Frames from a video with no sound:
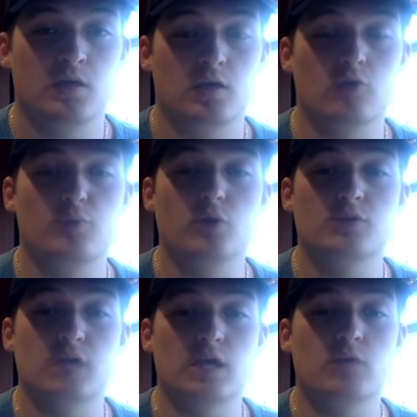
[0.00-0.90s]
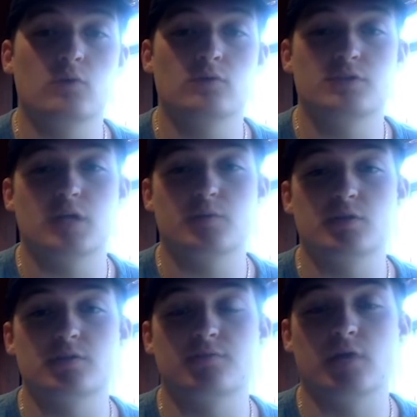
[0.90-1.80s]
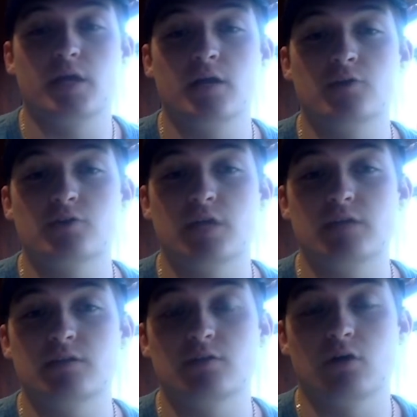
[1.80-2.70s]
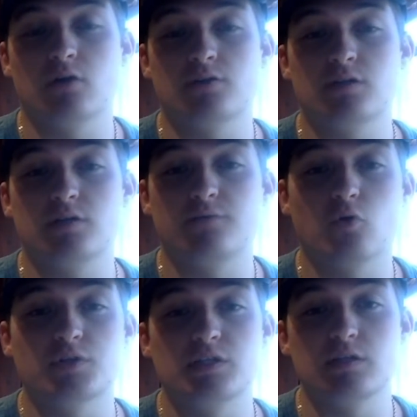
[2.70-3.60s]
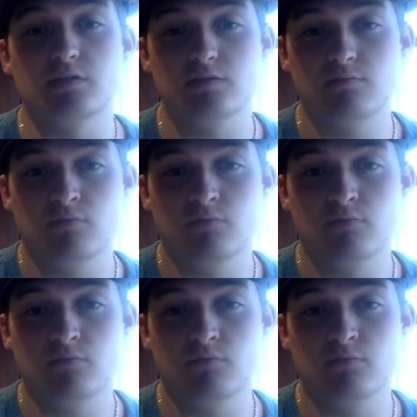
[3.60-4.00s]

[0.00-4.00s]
he would post 81 receptions for 818 yards and 4 TDs.